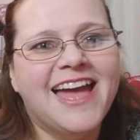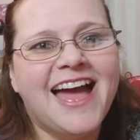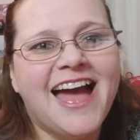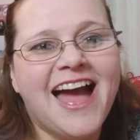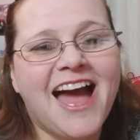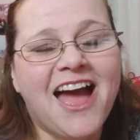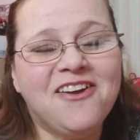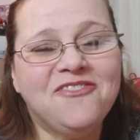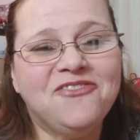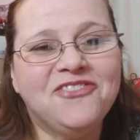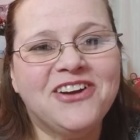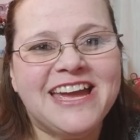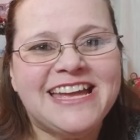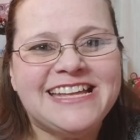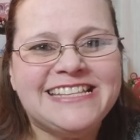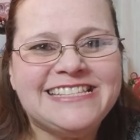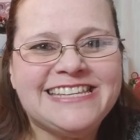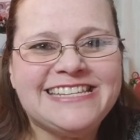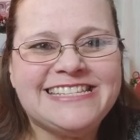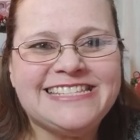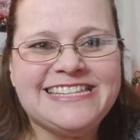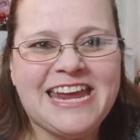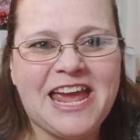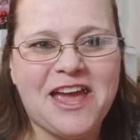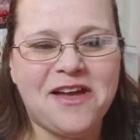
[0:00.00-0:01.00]
Hi friends,
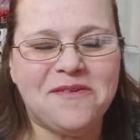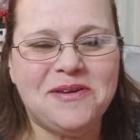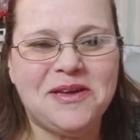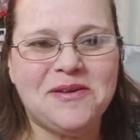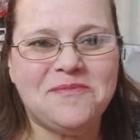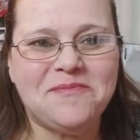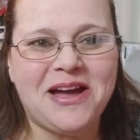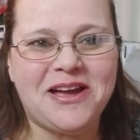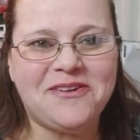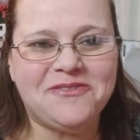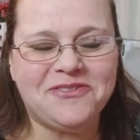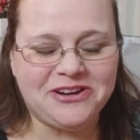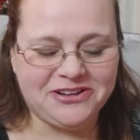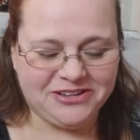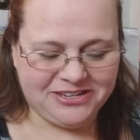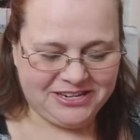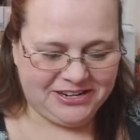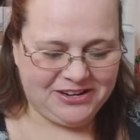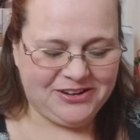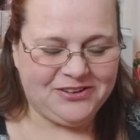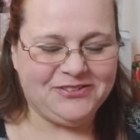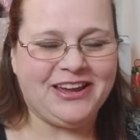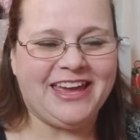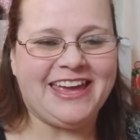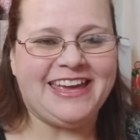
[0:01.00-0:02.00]
it's Tammy in My World
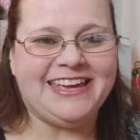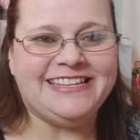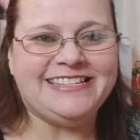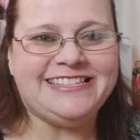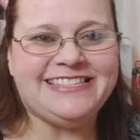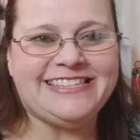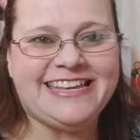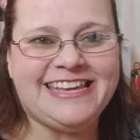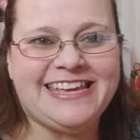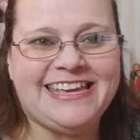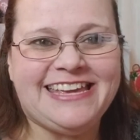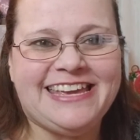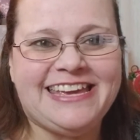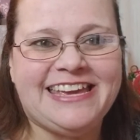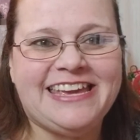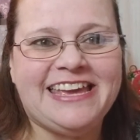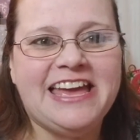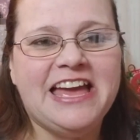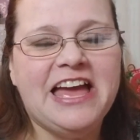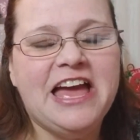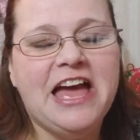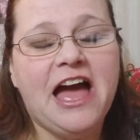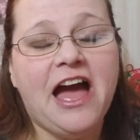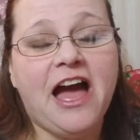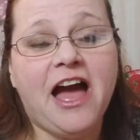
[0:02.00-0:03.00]
in OKC.
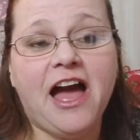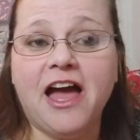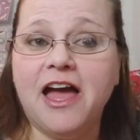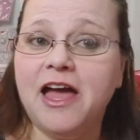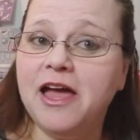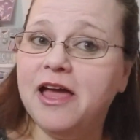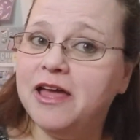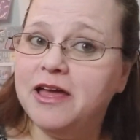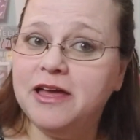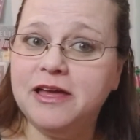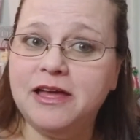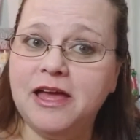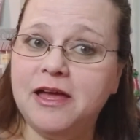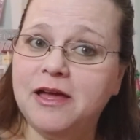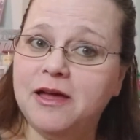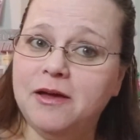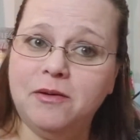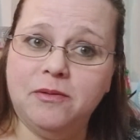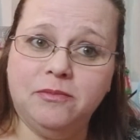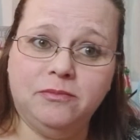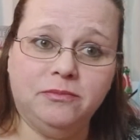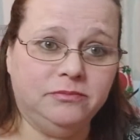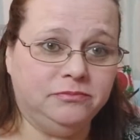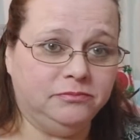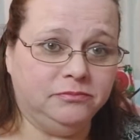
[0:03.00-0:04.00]
I
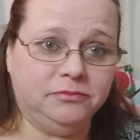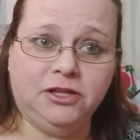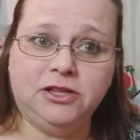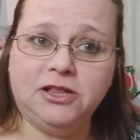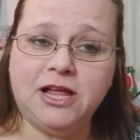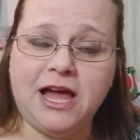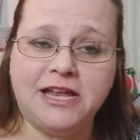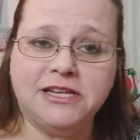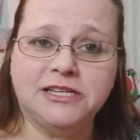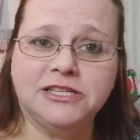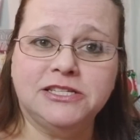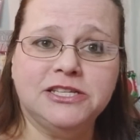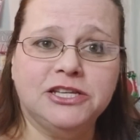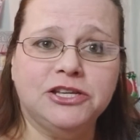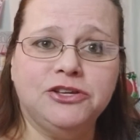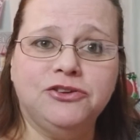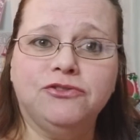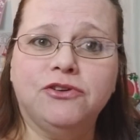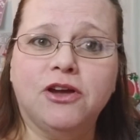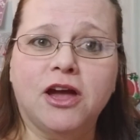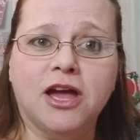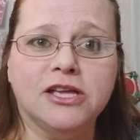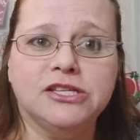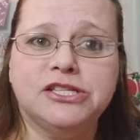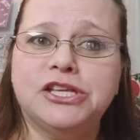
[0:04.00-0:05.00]
am glad to see
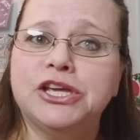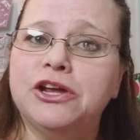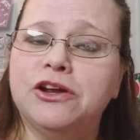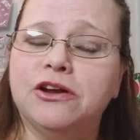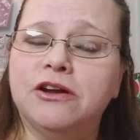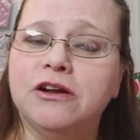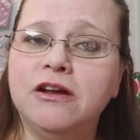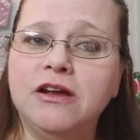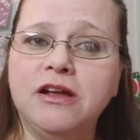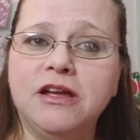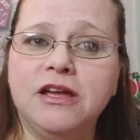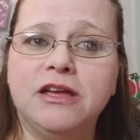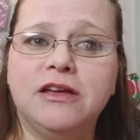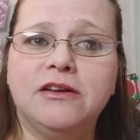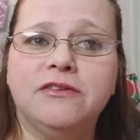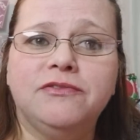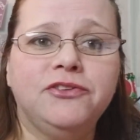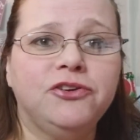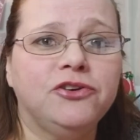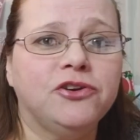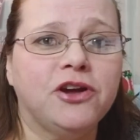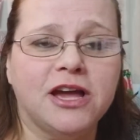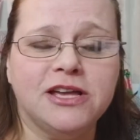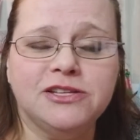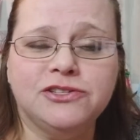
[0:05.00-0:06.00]
you guys here. If
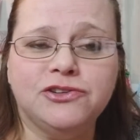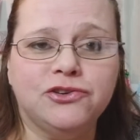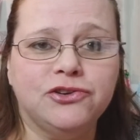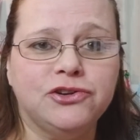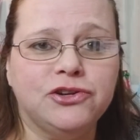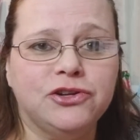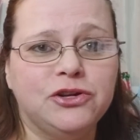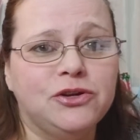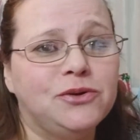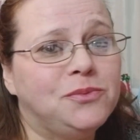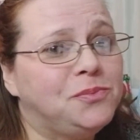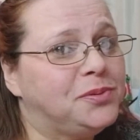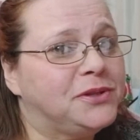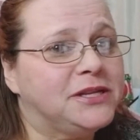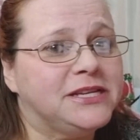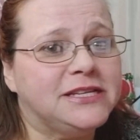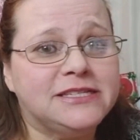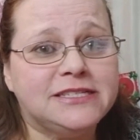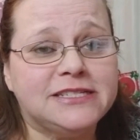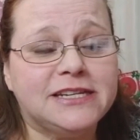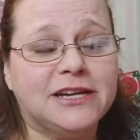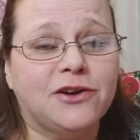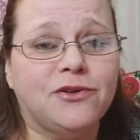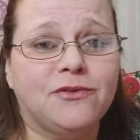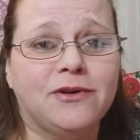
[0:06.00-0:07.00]
you guys are new, please
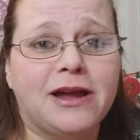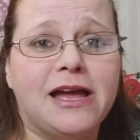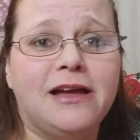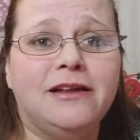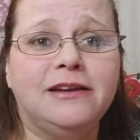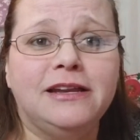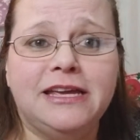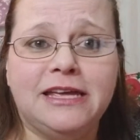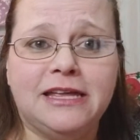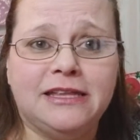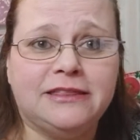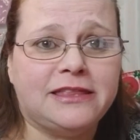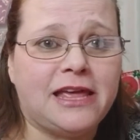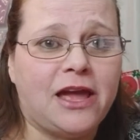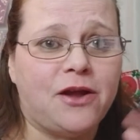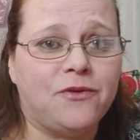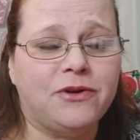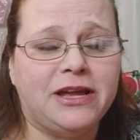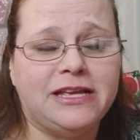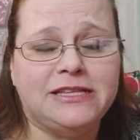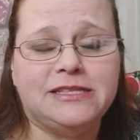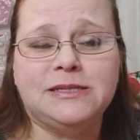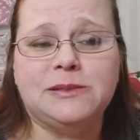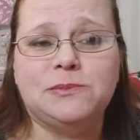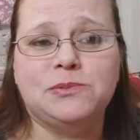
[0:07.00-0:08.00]
stick around, hit that
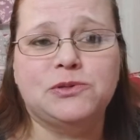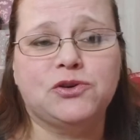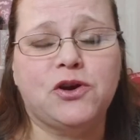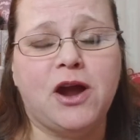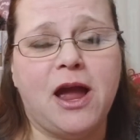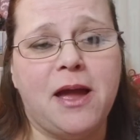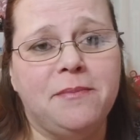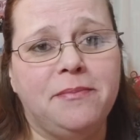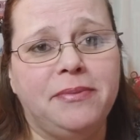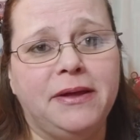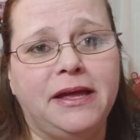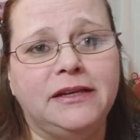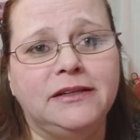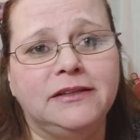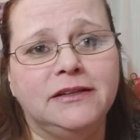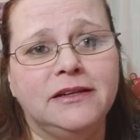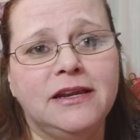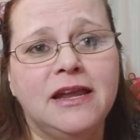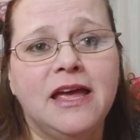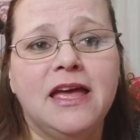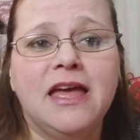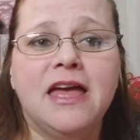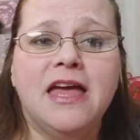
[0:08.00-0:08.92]
red subscribe button.